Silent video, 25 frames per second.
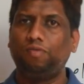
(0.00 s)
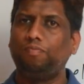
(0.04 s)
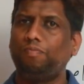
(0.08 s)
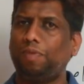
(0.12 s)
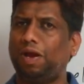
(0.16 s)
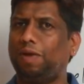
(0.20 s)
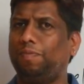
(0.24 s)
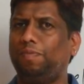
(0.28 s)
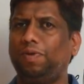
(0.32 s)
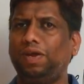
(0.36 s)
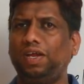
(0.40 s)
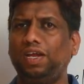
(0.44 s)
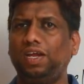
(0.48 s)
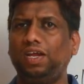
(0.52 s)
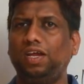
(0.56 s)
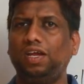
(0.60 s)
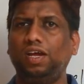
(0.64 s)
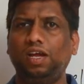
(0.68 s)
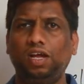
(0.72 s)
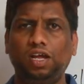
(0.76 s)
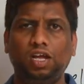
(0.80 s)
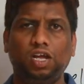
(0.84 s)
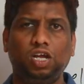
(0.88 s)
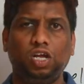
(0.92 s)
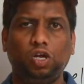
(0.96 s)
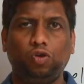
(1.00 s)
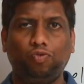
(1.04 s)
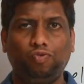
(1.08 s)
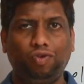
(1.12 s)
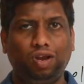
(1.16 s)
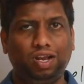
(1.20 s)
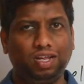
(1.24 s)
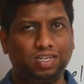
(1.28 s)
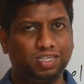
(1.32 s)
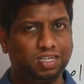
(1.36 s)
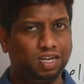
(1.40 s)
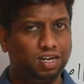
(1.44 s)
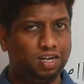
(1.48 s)
Might be we
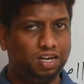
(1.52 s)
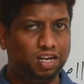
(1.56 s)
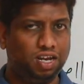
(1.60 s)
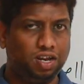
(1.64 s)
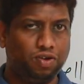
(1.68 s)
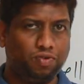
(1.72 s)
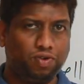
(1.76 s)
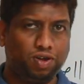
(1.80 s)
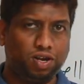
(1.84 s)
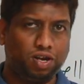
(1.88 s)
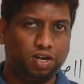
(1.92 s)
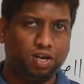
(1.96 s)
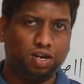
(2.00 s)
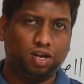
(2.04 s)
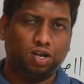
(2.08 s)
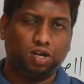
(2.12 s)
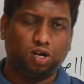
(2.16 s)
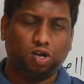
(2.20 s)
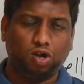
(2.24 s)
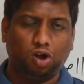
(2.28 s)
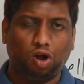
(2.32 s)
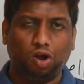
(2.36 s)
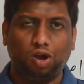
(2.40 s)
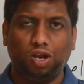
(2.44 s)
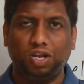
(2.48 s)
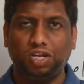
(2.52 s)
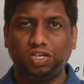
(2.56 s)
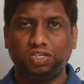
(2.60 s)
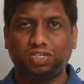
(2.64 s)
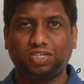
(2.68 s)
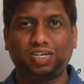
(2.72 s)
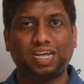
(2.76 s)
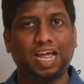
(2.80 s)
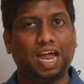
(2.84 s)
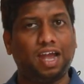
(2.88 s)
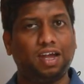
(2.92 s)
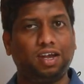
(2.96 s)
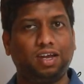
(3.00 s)
listened in our
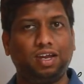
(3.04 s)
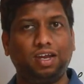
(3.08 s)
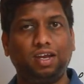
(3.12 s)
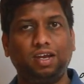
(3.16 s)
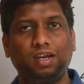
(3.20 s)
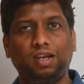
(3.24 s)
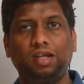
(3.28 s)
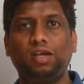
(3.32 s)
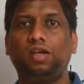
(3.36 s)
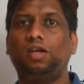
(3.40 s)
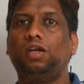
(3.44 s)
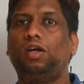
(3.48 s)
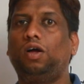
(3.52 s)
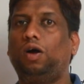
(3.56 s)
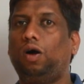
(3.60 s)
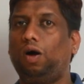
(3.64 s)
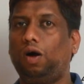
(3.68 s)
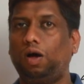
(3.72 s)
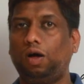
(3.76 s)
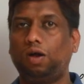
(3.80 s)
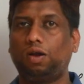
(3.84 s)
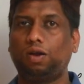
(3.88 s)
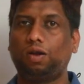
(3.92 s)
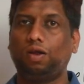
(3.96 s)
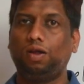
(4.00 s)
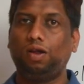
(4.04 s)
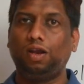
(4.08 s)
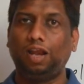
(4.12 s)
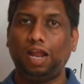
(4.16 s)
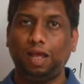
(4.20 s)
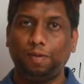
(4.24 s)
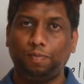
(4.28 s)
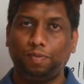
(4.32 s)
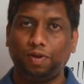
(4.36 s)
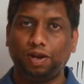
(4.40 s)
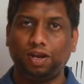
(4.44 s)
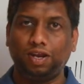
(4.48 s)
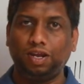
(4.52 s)
college canteen or
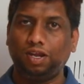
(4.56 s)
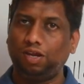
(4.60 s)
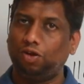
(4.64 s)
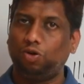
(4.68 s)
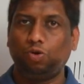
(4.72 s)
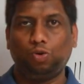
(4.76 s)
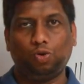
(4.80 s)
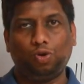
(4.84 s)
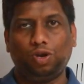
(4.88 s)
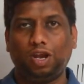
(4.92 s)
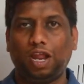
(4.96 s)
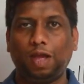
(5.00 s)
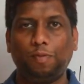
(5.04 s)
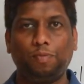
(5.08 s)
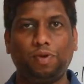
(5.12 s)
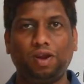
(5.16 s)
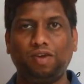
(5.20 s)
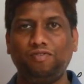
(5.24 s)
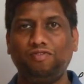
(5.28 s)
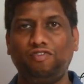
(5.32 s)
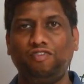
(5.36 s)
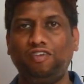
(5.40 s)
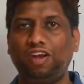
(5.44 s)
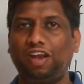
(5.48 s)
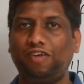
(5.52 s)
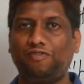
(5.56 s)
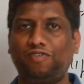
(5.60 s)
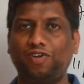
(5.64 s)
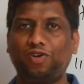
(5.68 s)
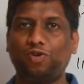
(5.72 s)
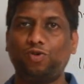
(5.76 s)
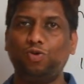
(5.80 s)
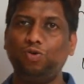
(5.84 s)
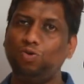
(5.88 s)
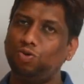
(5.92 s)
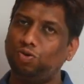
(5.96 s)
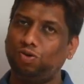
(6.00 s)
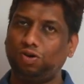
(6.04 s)
library. Oh, library we will never
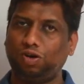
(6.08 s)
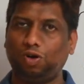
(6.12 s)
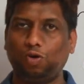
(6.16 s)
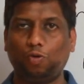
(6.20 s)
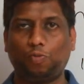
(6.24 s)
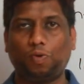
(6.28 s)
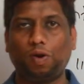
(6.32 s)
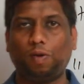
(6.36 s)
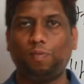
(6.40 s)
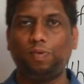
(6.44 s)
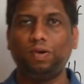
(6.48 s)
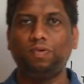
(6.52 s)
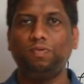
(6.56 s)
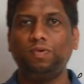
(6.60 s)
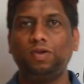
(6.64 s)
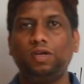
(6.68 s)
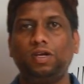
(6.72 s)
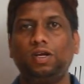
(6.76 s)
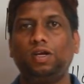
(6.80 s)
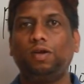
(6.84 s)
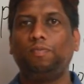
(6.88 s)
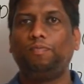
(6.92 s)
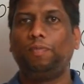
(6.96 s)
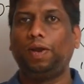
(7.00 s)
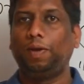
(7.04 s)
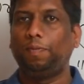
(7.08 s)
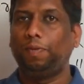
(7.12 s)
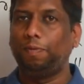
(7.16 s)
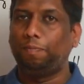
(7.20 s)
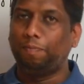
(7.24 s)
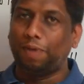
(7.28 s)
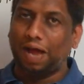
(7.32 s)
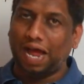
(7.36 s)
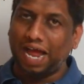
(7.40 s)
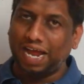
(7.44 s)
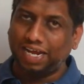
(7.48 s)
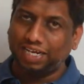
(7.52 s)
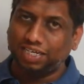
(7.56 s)
go, no problem. Might be
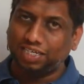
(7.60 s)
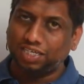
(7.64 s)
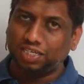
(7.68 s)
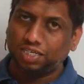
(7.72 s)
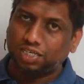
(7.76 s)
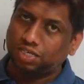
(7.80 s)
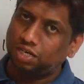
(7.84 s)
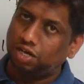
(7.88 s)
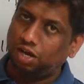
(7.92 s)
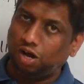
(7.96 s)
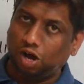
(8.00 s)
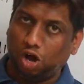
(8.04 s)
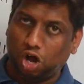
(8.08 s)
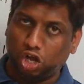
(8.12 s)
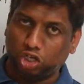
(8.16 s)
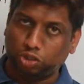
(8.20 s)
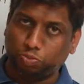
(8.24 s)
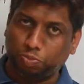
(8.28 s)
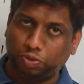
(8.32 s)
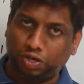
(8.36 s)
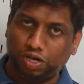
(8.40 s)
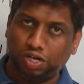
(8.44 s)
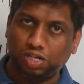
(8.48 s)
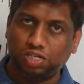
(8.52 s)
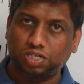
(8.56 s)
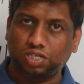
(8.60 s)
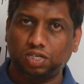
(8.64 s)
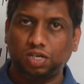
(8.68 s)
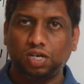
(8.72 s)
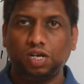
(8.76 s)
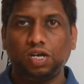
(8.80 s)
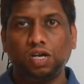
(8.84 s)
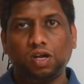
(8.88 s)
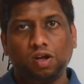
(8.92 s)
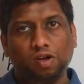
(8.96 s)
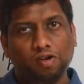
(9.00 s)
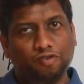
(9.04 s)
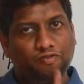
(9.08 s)
banks, hospitals.
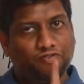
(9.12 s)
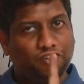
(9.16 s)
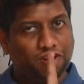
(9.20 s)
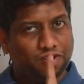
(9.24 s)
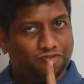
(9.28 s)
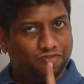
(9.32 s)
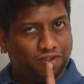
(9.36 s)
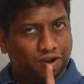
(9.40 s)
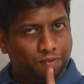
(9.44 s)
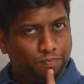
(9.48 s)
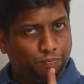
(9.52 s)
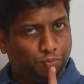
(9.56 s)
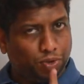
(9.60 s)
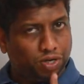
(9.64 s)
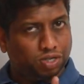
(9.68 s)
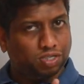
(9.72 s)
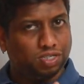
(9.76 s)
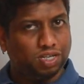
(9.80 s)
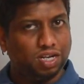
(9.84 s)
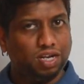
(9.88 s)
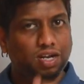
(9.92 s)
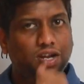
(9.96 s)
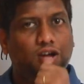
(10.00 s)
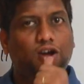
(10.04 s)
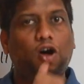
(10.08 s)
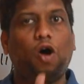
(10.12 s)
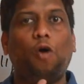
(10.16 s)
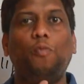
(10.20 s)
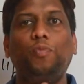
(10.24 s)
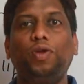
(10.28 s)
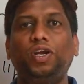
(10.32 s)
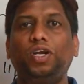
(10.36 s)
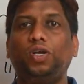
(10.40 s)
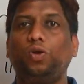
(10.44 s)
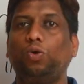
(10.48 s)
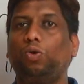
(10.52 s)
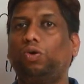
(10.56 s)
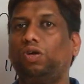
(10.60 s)
For one person, how
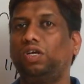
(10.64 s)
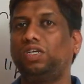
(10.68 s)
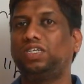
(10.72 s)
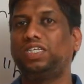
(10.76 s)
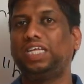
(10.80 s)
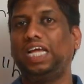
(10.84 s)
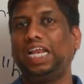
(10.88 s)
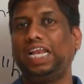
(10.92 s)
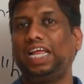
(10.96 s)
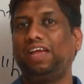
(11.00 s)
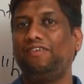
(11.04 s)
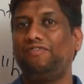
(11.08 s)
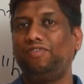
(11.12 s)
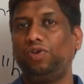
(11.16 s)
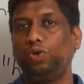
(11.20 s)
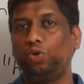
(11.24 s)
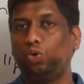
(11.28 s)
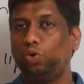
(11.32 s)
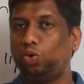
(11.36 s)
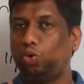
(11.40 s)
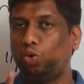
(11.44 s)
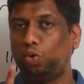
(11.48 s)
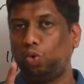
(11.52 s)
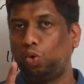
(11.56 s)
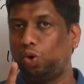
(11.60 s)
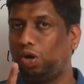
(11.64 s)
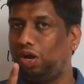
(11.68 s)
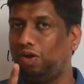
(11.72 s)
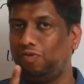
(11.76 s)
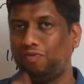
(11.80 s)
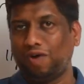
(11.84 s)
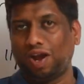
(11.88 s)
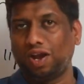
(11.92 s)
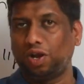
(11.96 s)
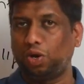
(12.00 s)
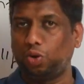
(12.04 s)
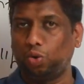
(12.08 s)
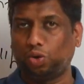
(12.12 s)
many tokens they will give you? Only
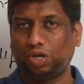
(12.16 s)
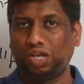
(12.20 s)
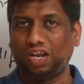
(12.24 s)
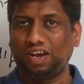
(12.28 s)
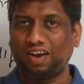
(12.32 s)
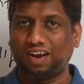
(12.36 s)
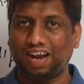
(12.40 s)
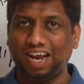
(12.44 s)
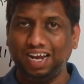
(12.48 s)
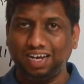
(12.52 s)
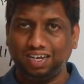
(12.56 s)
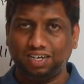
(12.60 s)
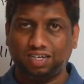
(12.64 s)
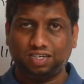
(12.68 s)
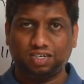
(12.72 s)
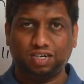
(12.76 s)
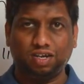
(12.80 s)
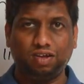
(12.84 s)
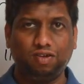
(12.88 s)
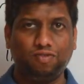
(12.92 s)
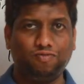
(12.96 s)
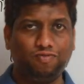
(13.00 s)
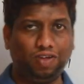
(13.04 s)
one token, right?